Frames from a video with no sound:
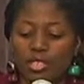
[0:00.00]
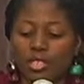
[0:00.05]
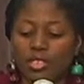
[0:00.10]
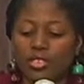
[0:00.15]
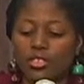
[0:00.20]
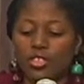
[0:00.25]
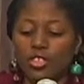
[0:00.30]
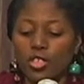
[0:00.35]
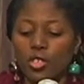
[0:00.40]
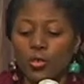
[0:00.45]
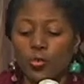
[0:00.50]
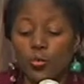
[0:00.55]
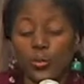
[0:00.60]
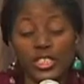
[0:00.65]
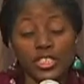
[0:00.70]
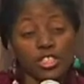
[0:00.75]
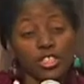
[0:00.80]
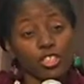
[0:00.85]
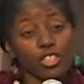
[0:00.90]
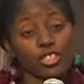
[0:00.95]
So
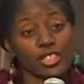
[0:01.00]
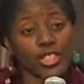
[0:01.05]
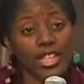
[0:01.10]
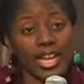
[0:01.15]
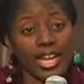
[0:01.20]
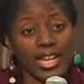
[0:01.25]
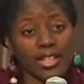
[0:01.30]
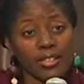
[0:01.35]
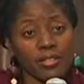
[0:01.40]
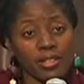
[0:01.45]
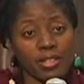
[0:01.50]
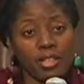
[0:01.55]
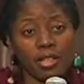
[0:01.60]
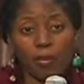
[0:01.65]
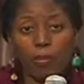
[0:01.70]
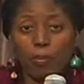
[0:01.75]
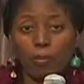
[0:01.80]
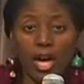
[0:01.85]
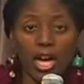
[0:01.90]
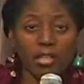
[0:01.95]
we took that,
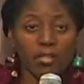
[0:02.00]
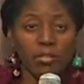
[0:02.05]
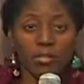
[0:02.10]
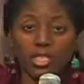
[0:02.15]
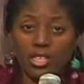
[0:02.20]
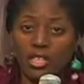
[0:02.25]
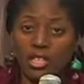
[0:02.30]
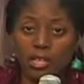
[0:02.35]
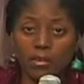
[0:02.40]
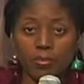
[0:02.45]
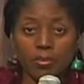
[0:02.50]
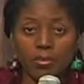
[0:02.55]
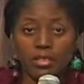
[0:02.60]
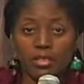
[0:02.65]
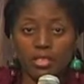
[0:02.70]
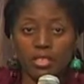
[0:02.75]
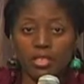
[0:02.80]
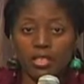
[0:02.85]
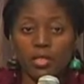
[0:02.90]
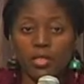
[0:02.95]
bottled it up,
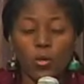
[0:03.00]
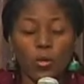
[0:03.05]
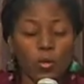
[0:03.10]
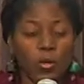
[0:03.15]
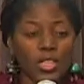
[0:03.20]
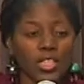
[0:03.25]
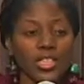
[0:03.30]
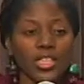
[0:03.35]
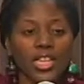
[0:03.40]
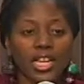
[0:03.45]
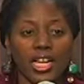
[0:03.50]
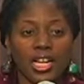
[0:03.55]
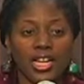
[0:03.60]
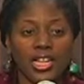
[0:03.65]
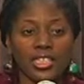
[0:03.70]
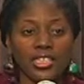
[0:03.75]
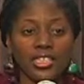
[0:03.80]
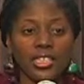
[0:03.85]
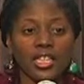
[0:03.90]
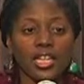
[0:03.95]

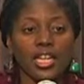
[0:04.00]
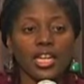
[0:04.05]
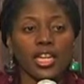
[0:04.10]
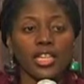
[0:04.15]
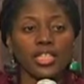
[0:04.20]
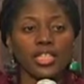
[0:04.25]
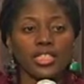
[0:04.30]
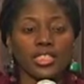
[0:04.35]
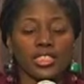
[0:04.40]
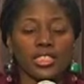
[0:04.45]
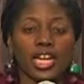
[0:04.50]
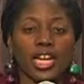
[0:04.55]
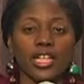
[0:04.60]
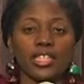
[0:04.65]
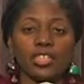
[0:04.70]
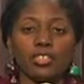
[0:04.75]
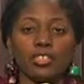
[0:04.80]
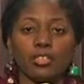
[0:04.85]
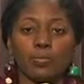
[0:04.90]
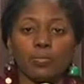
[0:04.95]
organized, and
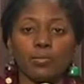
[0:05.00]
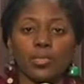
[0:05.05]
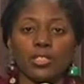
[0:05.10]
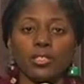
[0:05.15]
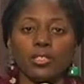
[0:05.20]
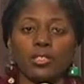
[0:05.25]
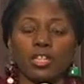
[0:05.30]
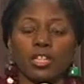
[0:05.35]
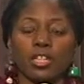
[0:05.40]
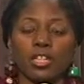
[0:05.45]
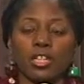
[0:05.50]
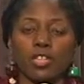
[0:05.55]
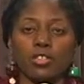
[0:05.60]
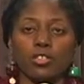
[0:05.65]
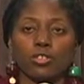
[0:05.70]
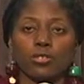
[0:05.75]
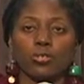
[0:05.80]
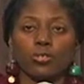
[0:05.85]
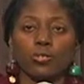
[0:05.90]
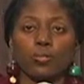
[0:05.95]
decided
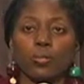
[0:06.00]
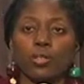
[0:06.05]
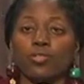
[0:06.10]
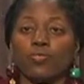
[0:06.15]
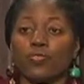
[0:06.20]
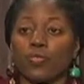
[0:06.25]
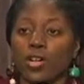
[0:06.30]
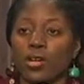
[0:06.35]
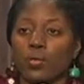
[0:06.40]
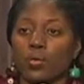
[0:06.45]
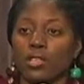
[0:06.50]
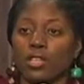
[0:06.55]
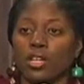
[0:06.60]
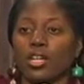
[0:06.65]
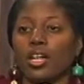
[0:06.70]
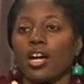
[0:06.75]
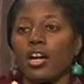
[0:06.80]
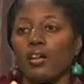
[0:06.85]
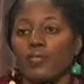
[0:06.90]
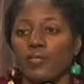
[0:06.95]
to put forward a
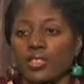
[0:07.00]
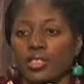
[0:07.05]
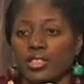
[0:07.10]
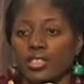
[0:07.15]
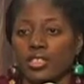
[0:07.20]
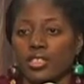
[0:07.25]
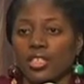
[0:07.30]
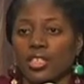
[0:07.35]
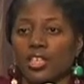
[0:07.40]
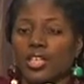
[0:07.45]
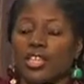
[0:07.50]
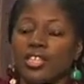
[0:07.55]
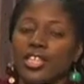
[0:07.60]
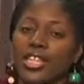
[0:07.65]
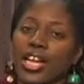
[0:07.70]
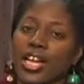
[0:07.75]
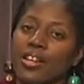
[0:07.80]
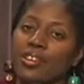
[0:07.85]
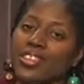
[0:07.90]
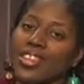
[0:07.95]
conference.
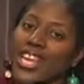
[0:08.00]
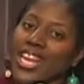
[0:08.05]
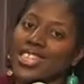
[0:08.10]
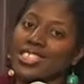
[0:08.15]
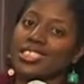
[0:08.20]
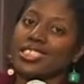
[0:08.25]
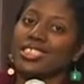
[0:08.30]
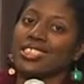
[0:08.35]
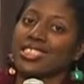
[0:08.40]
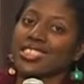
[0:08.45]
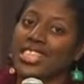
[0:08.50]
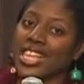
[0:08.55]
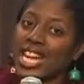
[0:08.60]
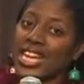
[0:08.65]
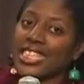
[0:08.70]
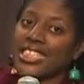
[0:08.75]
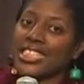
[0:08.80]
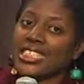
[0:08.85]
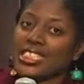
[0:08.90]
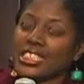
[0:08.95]
Now
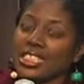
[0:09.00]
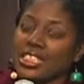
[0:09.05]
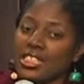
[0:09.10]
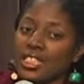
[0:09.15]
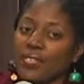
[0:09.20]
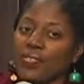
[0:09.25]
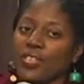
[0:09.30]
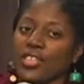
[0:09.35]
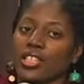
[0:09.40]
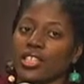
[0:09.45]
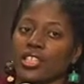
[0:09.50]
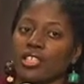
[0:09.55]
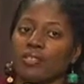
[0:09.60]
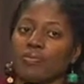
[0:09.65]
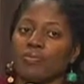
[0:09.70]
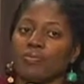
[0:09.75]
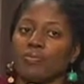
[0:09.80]
that is significant